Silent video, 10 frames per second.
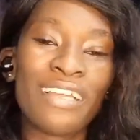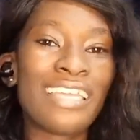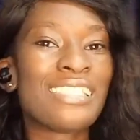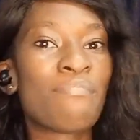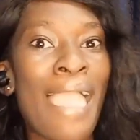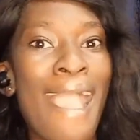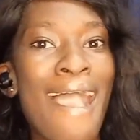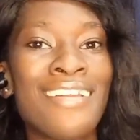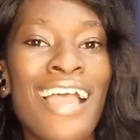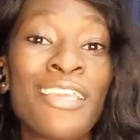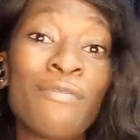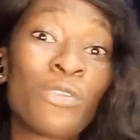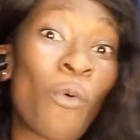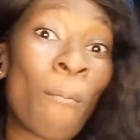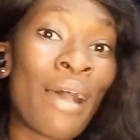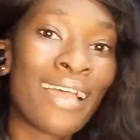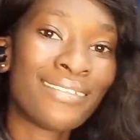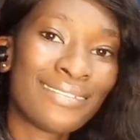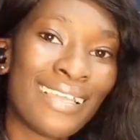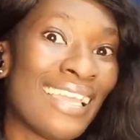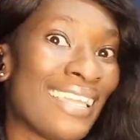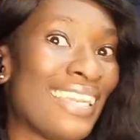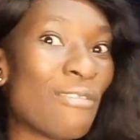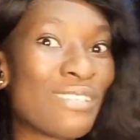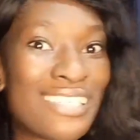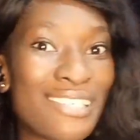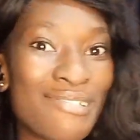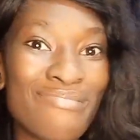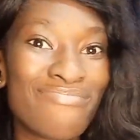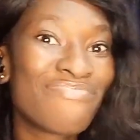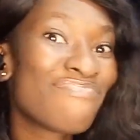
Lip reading: and death in my hand and give it to man that will still